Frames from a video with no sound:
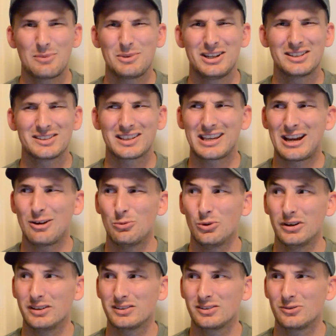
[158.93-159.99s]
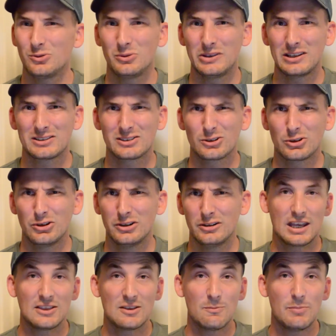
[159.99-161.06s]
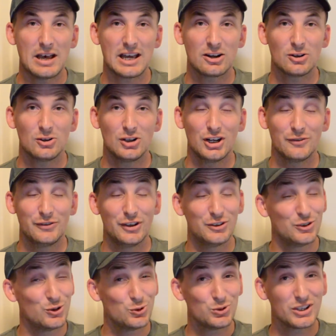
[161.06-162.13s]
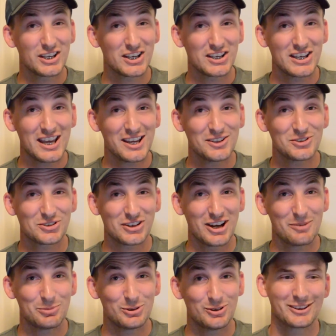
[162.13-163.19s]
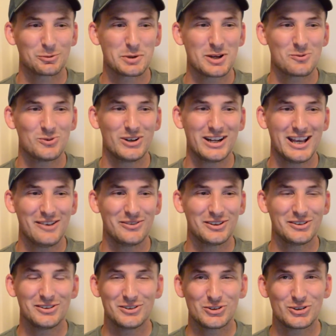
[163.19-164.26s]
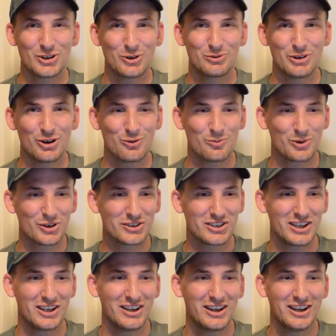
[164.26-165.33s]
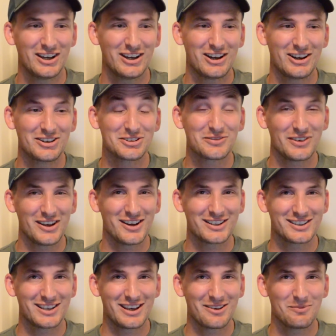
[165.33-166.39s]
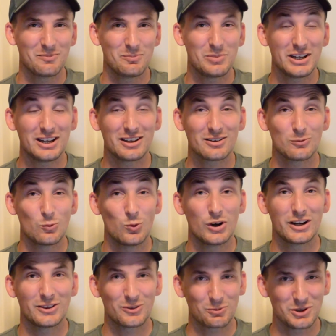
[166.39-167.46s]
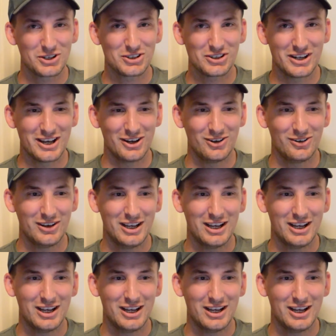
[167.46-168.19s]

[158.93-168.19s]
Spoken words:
I mean, it's the Cowboys. Who thinks they're good? In the battle of the newly engaged couple, 3-1 Evan showed no mercy on his fiancée, beating 1-3 Chanel,